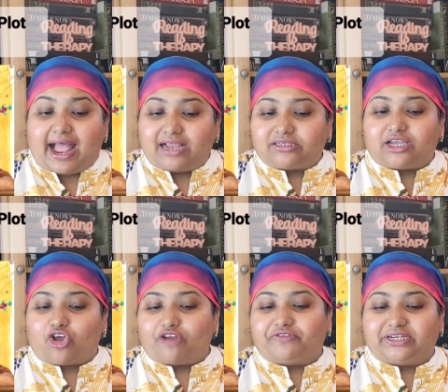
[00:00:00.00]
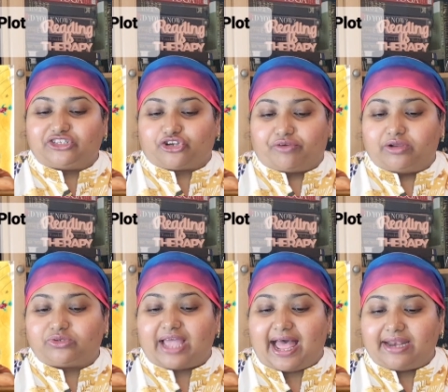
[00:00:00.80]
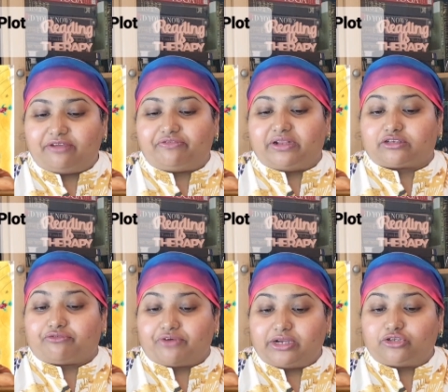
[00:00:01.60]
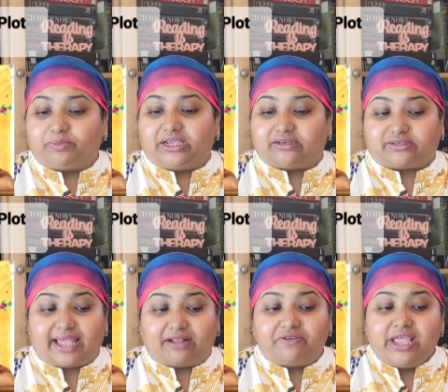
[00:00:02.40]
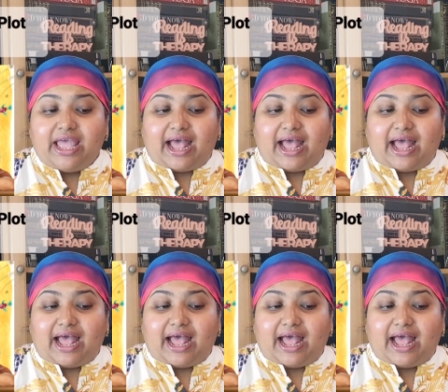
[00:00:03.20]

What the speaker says: As her confidence grows, Ali feels free to be herself,